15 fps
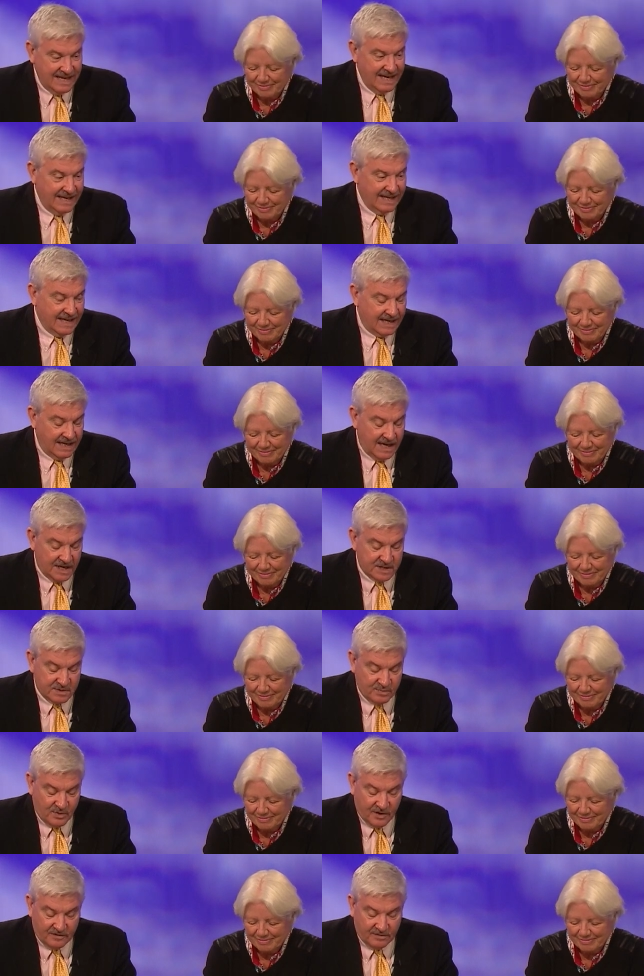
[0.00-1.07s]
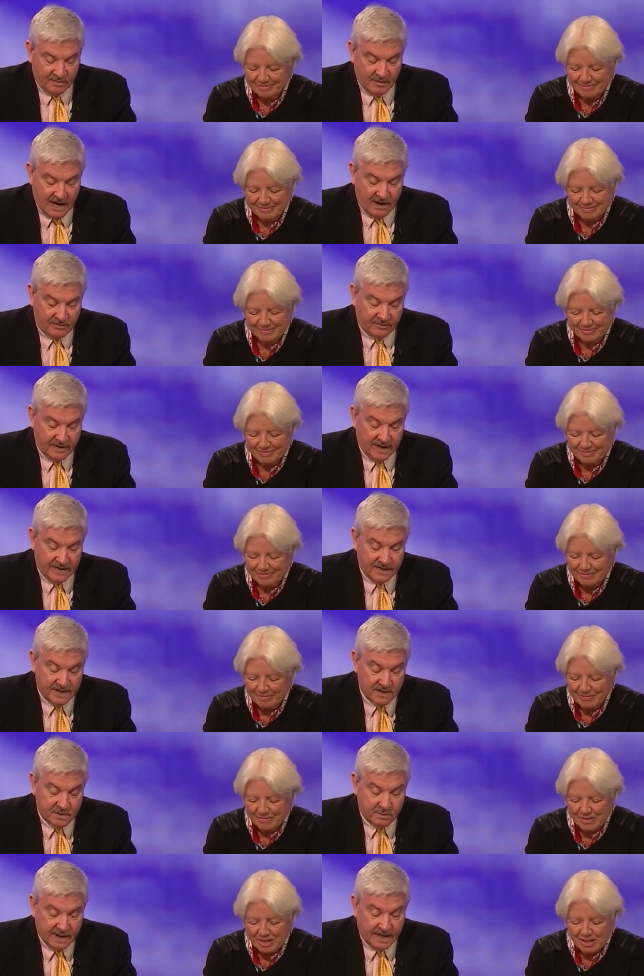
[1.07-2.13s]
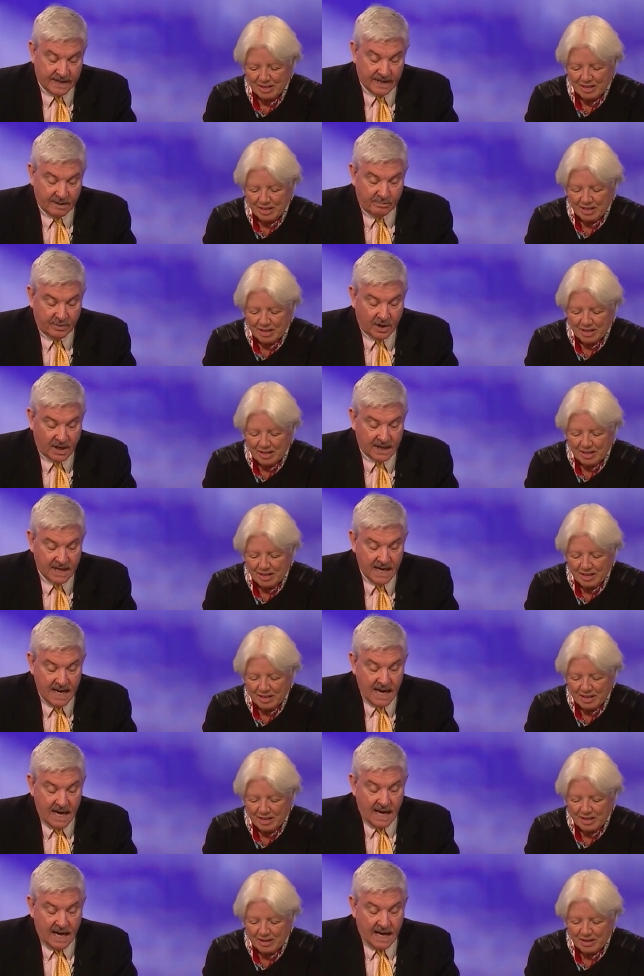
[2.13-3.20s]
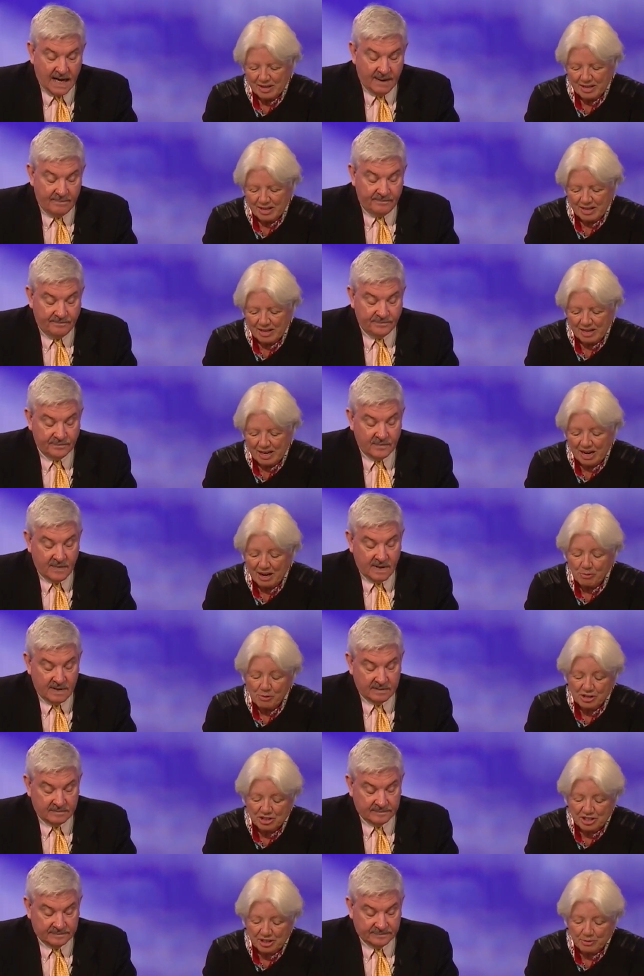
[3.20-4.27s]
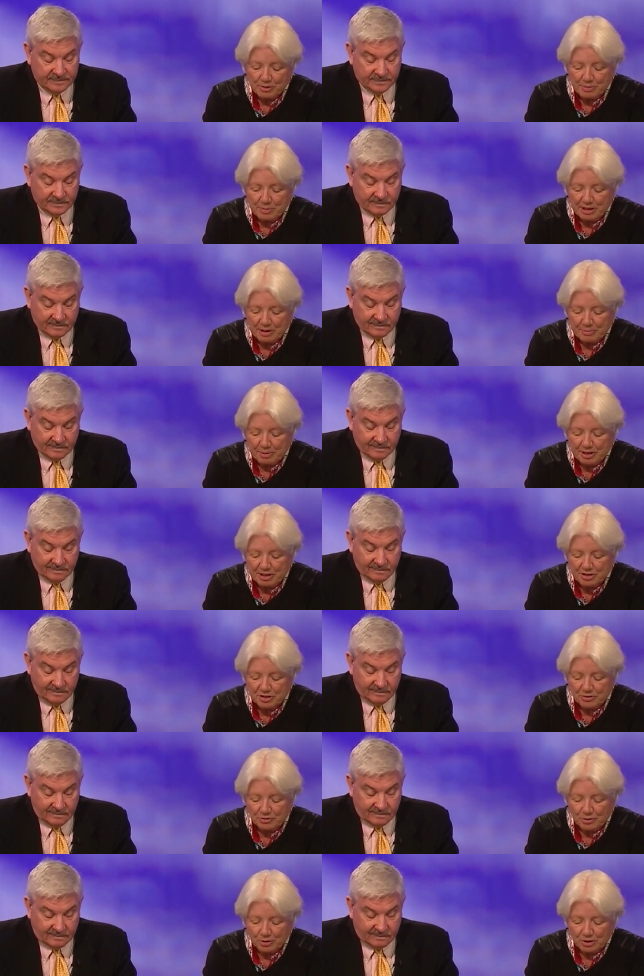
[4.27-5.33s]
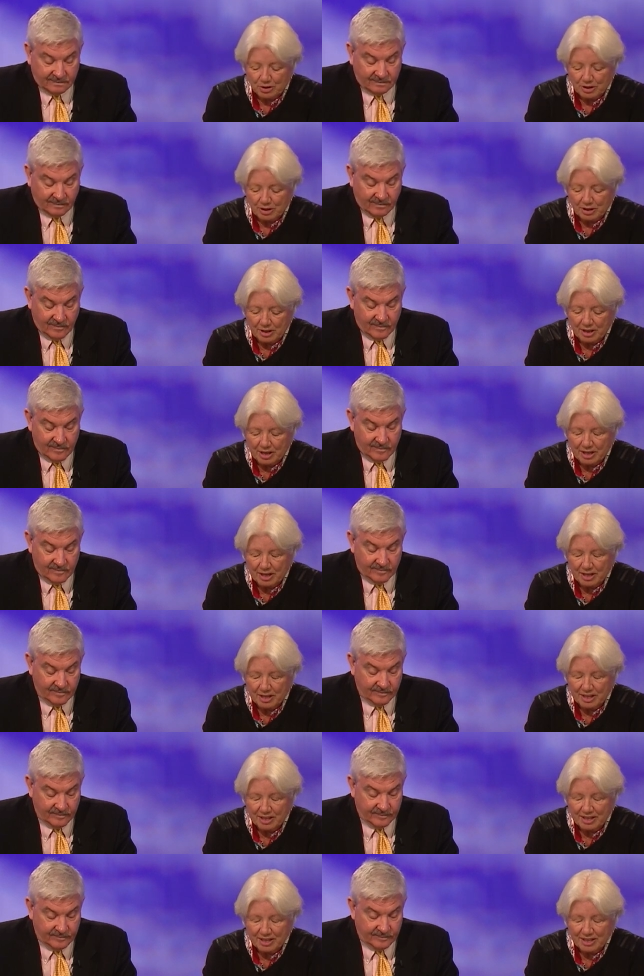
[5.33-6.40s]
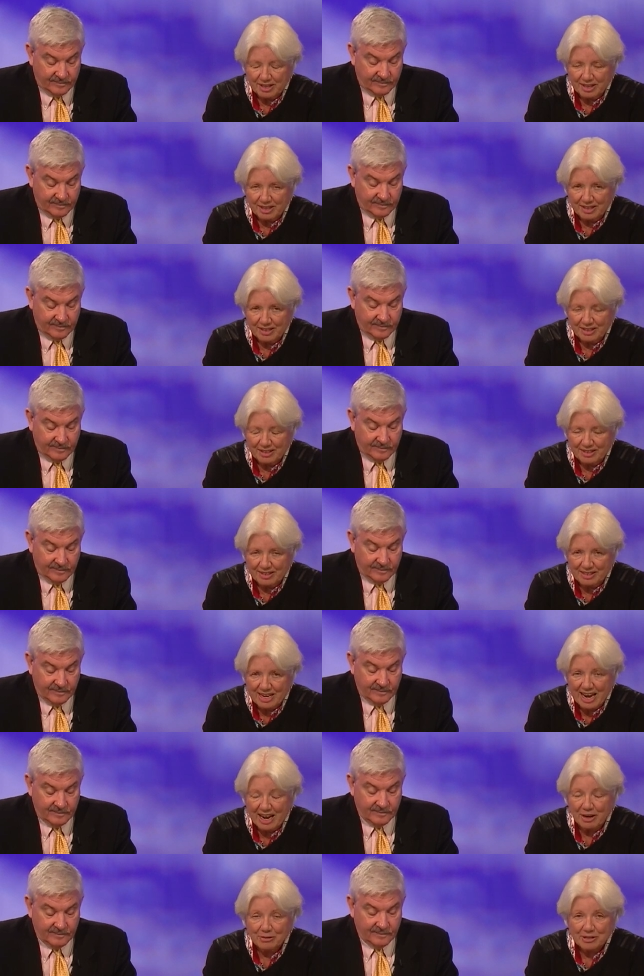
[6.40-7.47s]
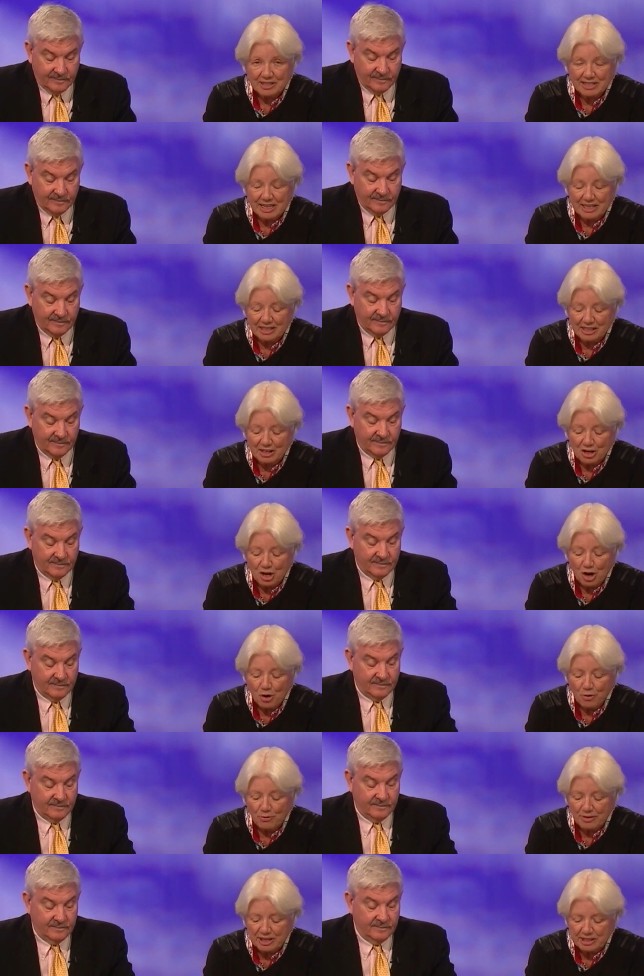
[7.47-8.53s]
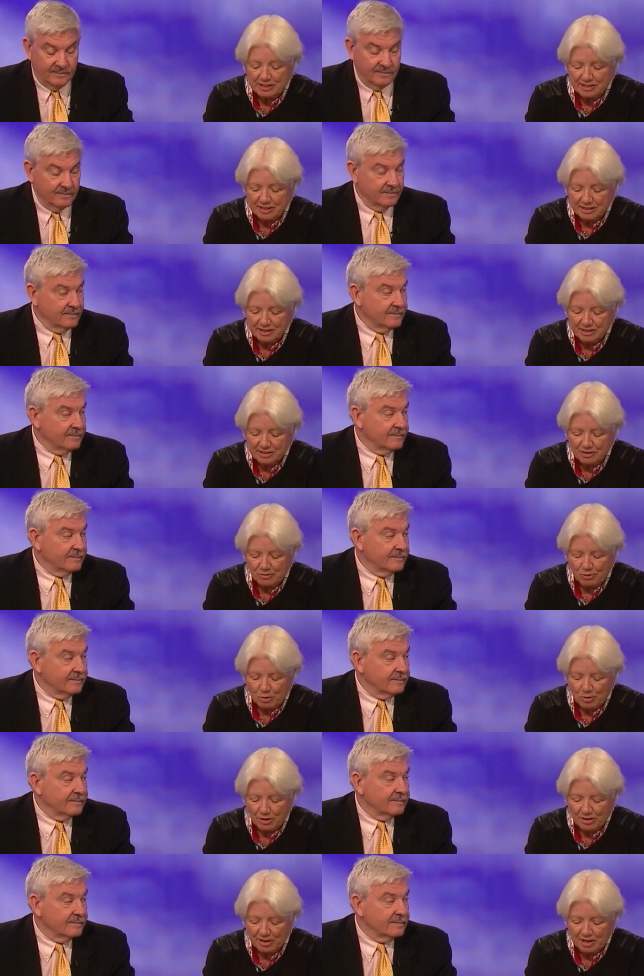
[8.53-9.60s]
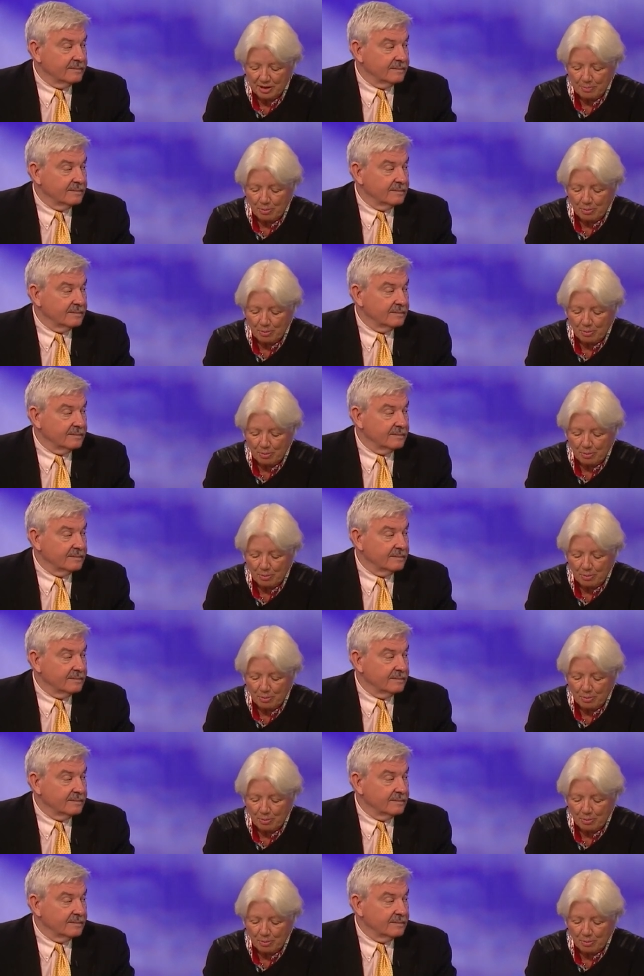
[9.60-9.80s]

Speaker 1: and he got a lot of support from Ralph Reed this week in a book. Um, I
Speaker 2: wish he would be impeached for. Uh, now stating no visas for the